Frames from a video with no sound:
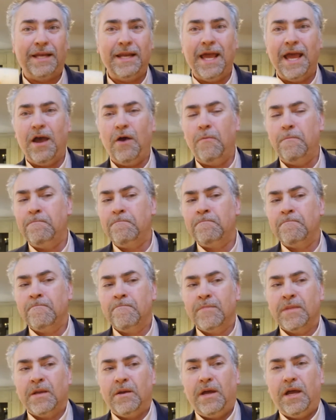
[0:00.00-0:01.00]
Now,
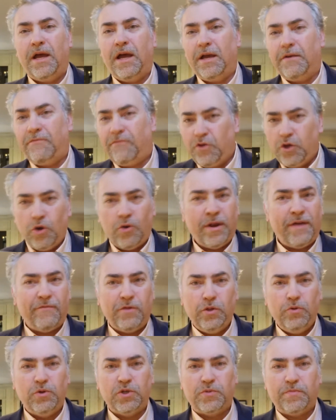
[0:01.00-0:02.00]
if you don't have a
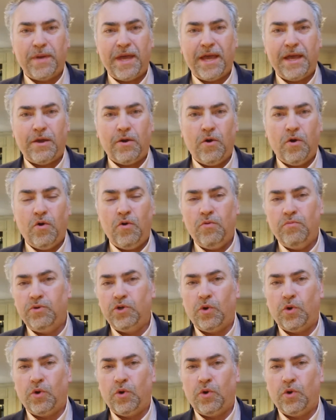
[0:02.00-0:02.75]
Lewis bag home,